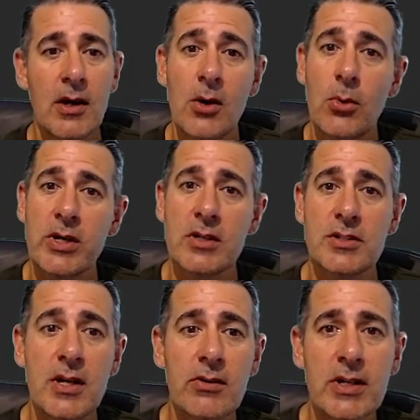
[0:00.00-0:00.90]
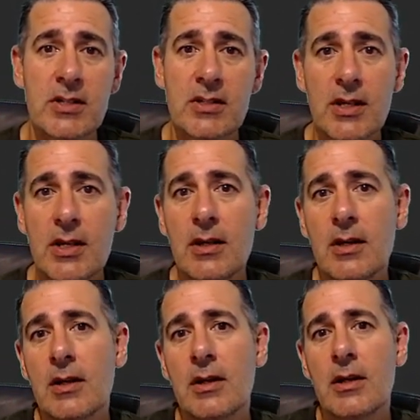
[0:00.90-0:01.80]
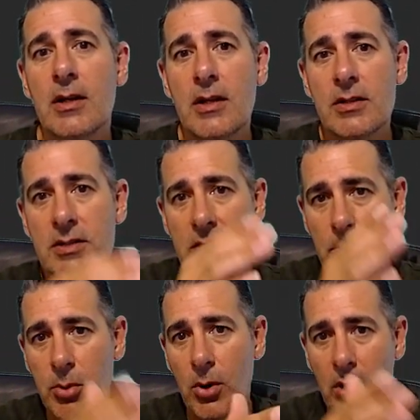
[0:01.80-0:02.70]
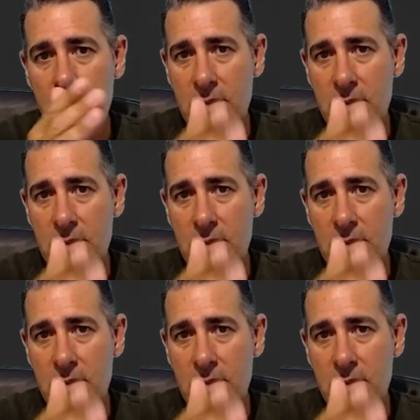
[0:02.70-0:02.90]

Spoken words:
What you generally see is you see price